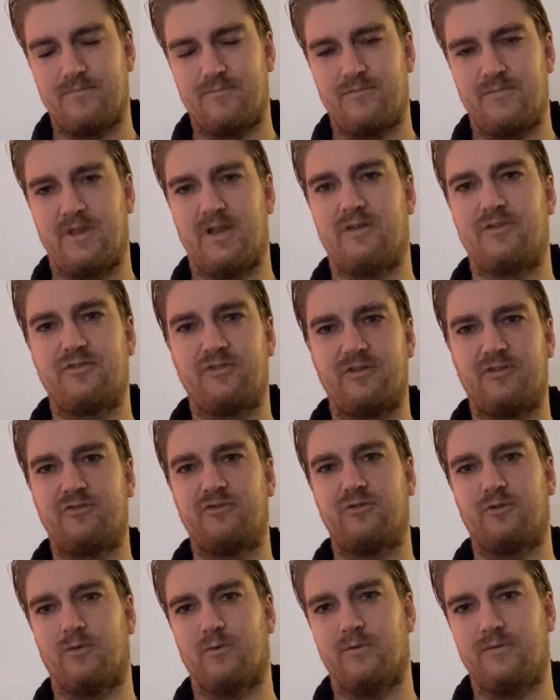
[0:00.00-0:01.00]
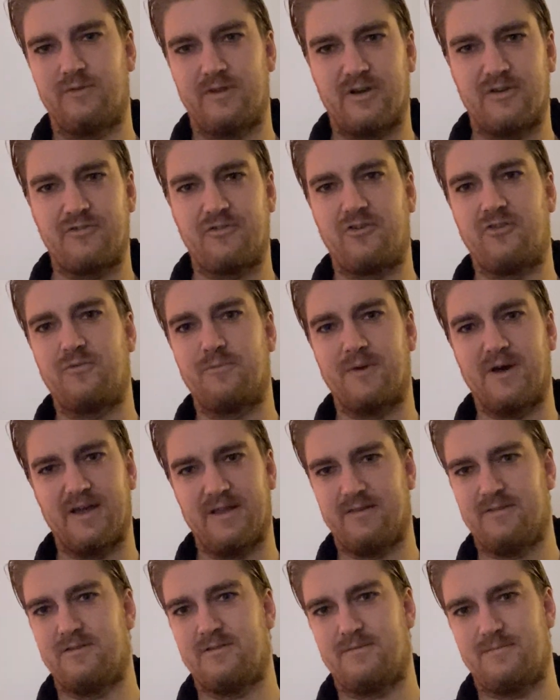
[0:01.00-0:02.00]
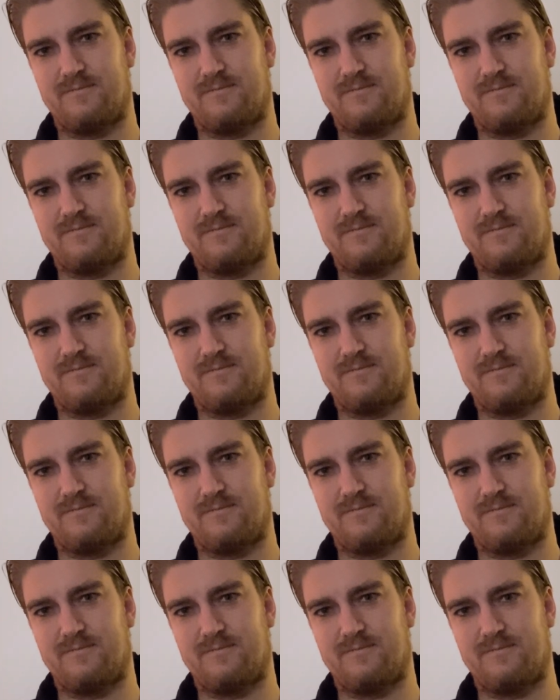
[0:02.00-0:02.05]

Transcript: there's this soul, there's this mind.